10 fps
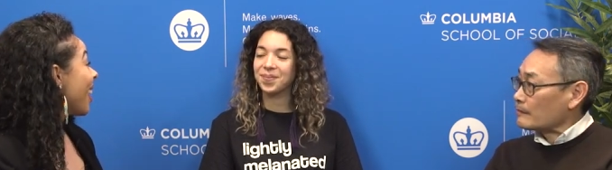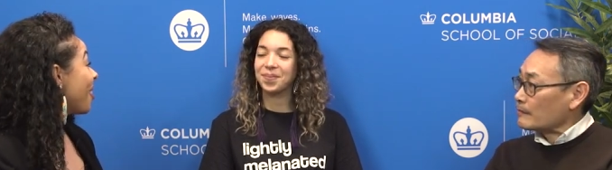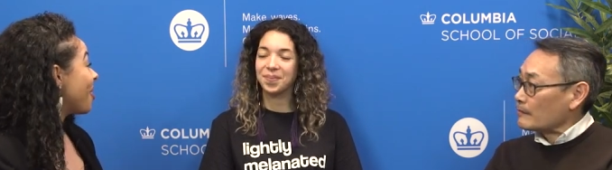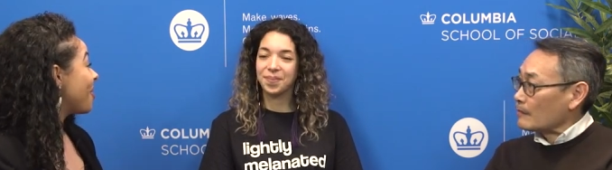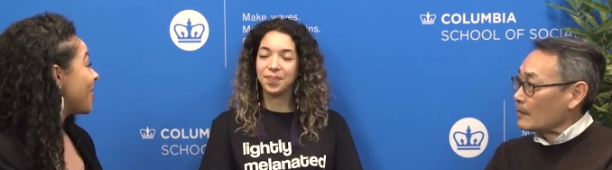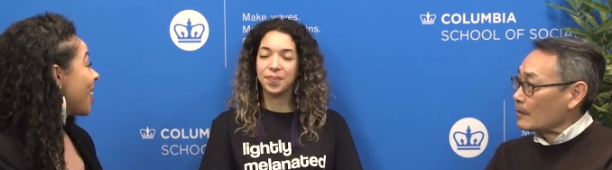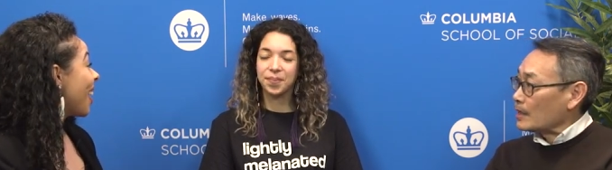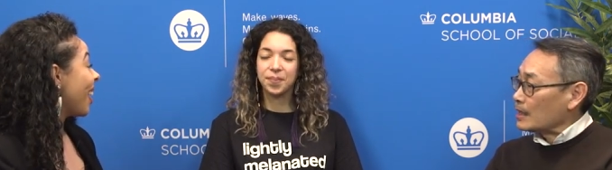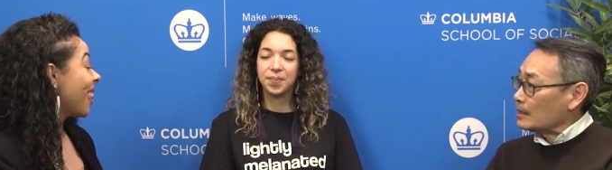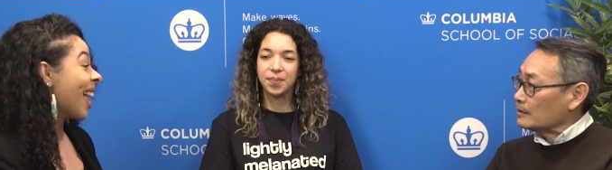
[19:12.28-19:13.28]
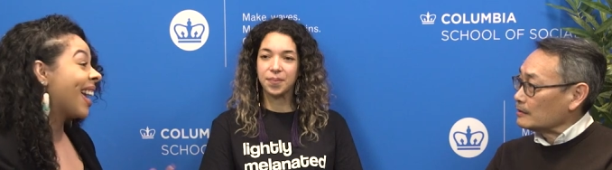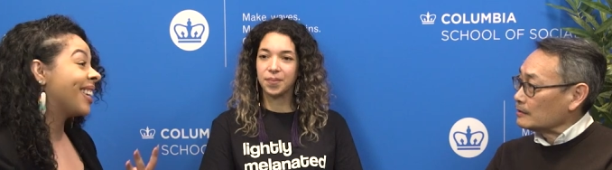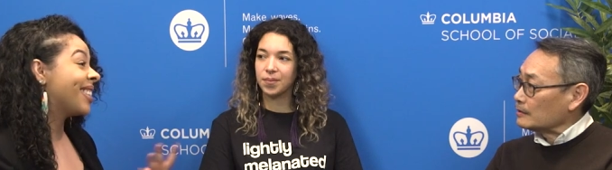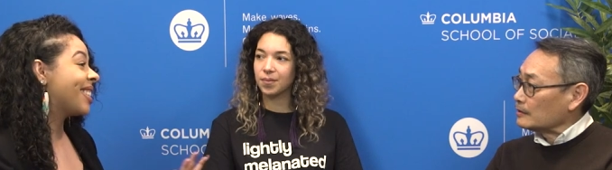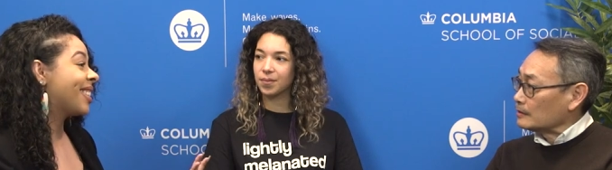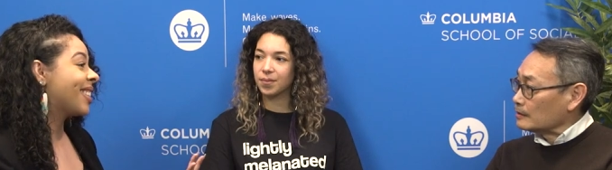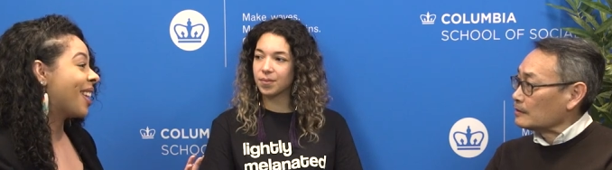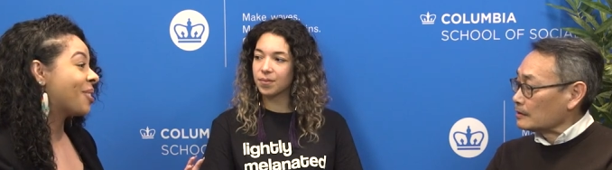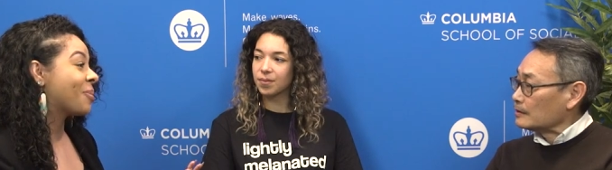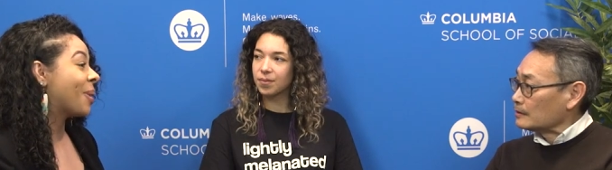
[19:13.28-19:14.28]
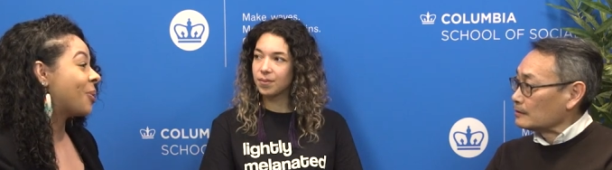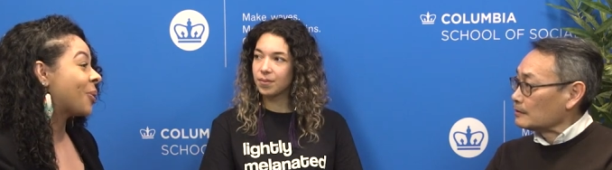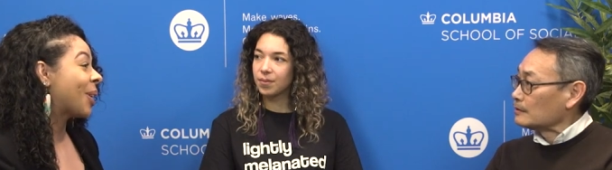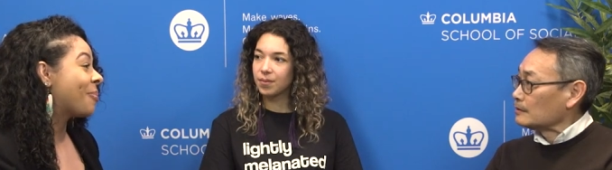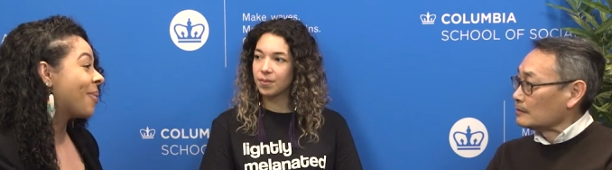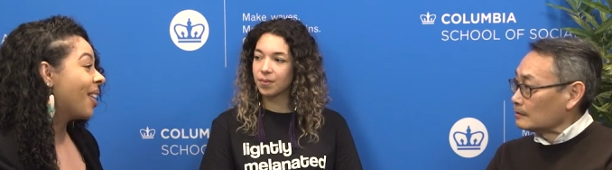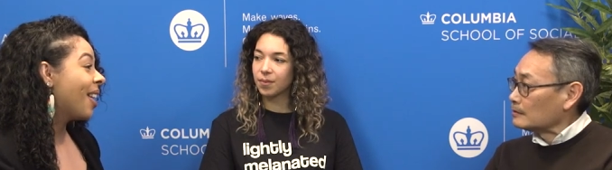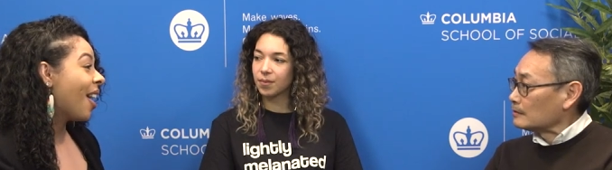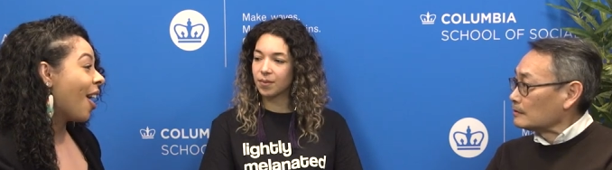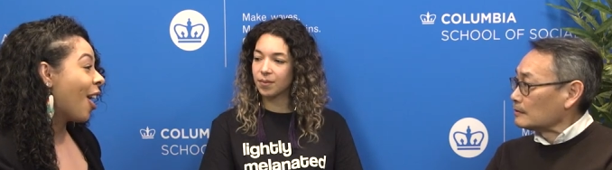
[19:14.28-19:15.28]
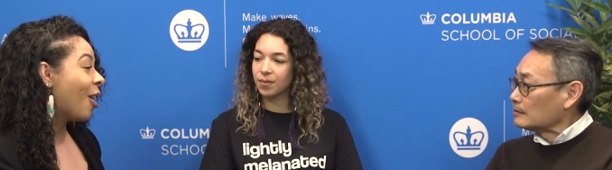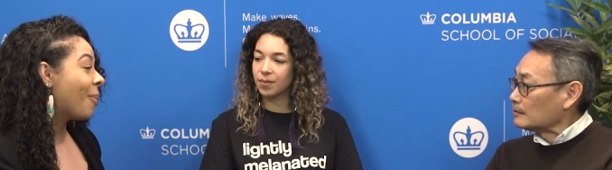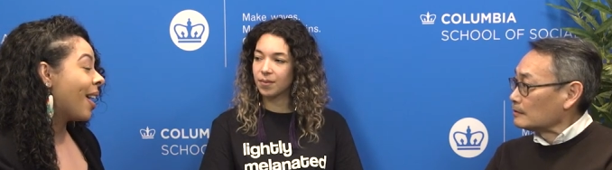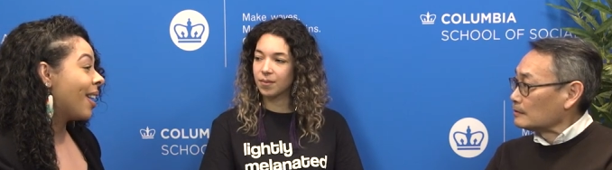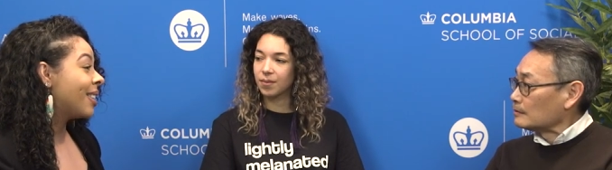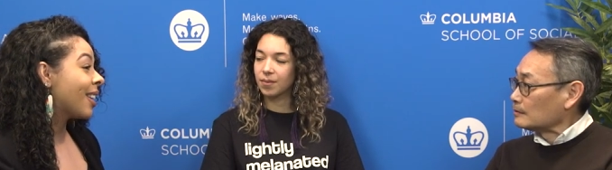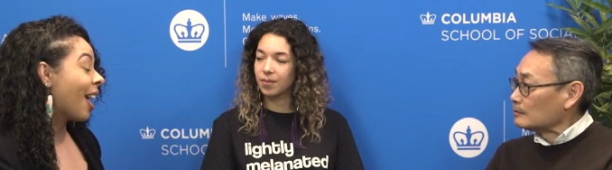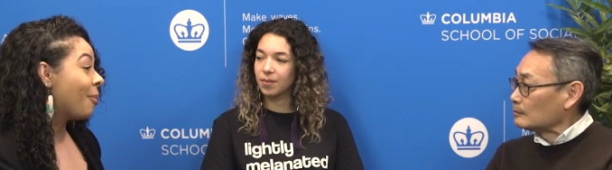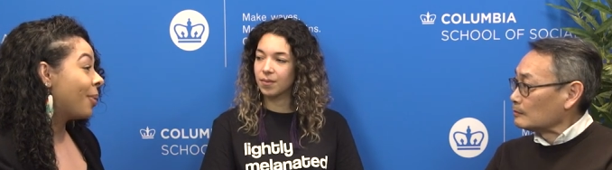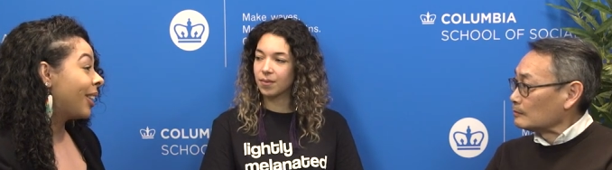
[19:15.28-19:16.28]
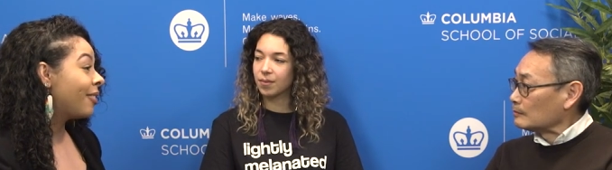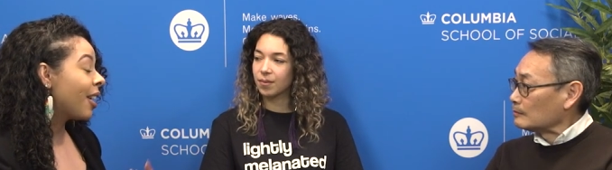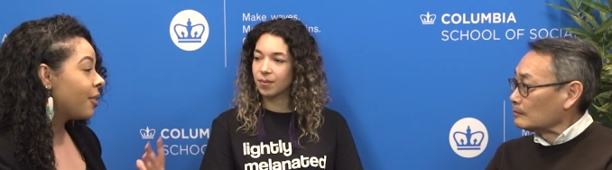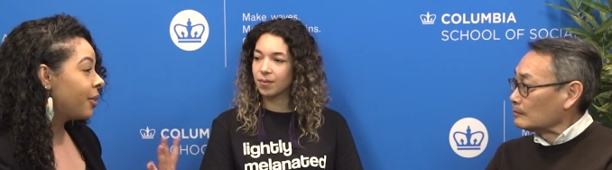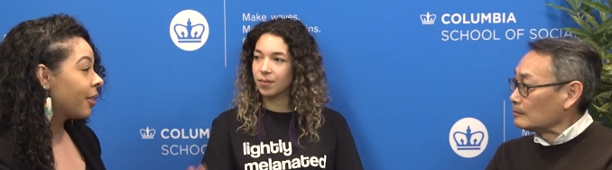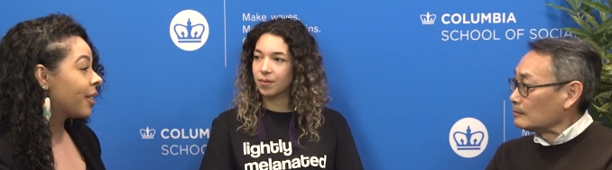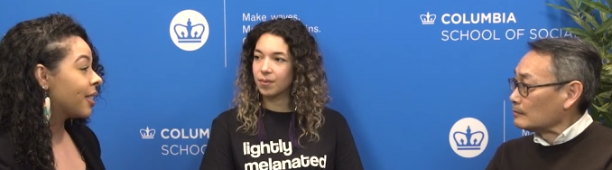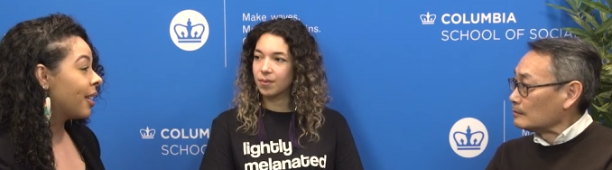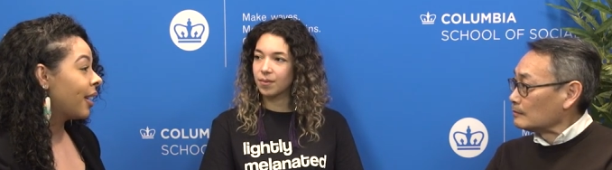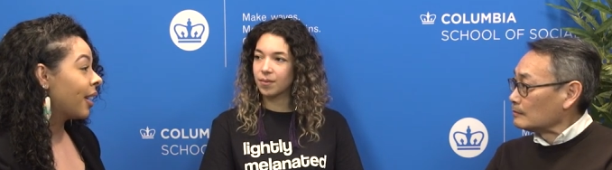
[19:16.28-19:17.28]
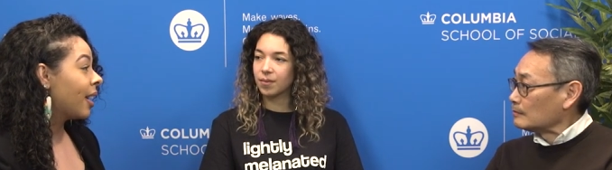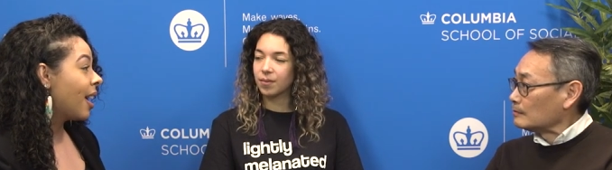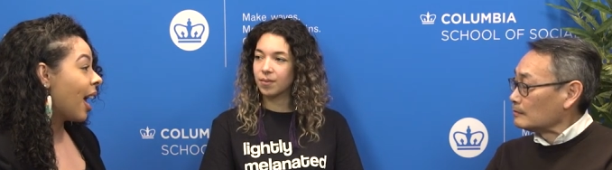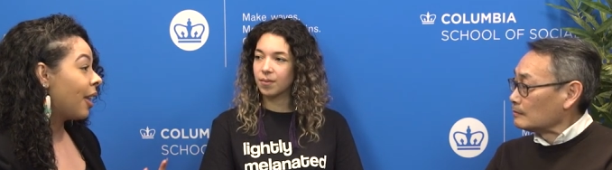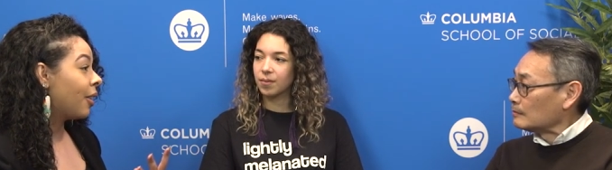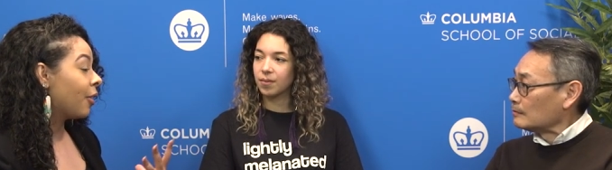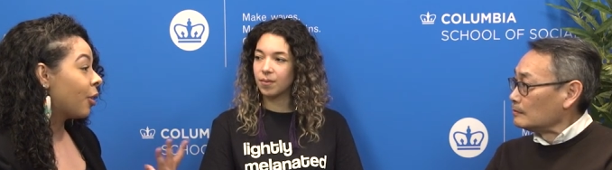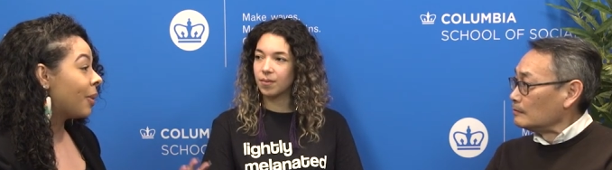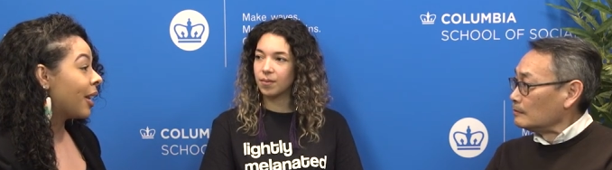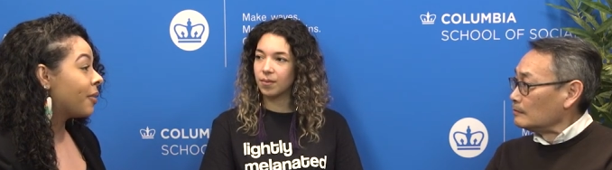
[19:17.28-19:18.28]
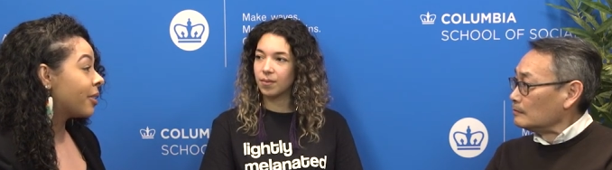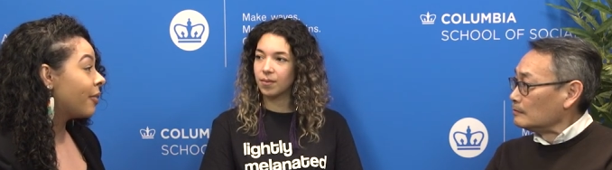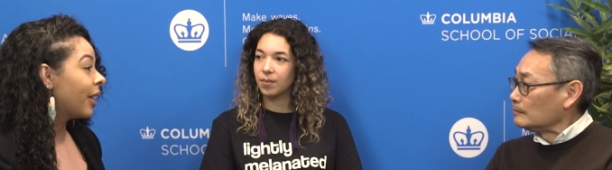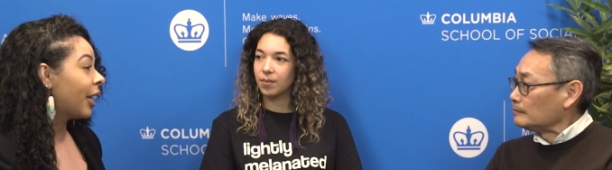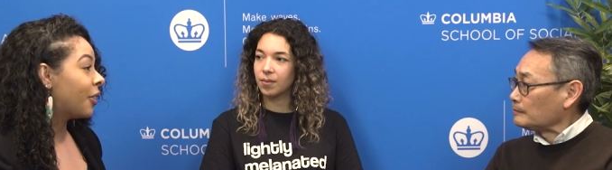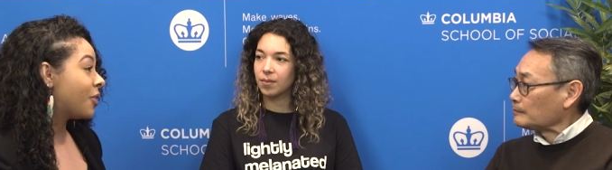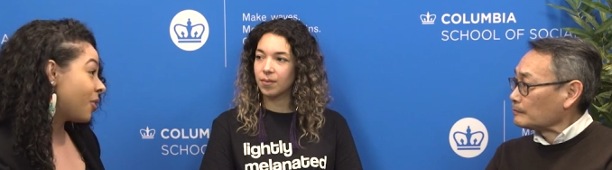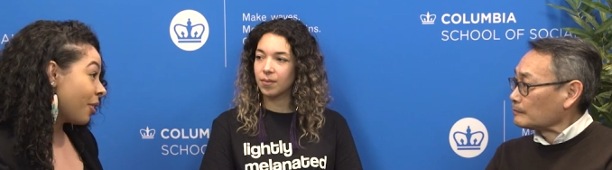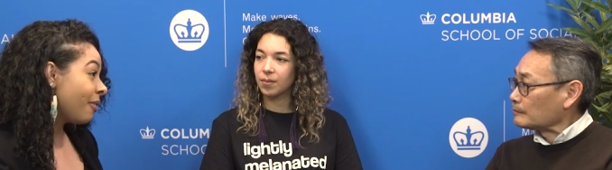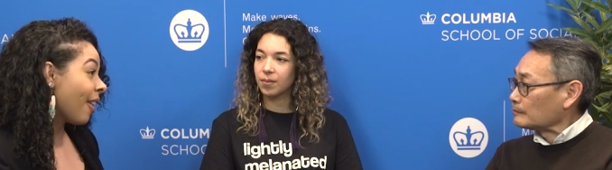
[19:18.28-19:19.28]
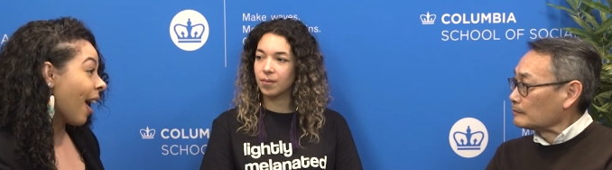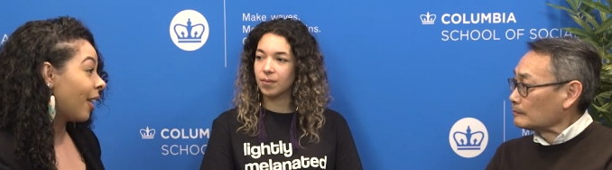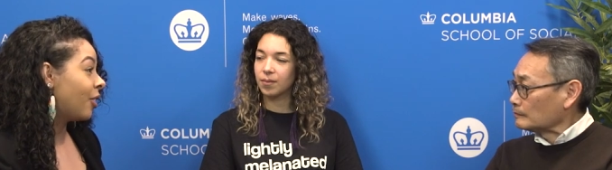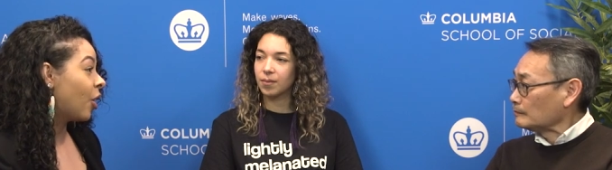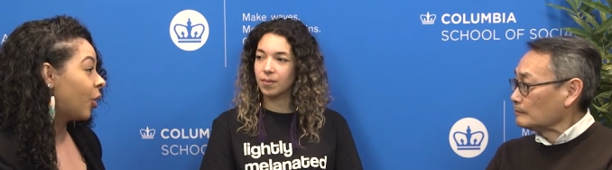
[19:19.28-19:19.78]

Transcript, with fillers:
Speaker 1: natives. Yeah. I, that is that is my dream, um, and I believe that New York City and the urban natives living here deserve that. You mm-hmm.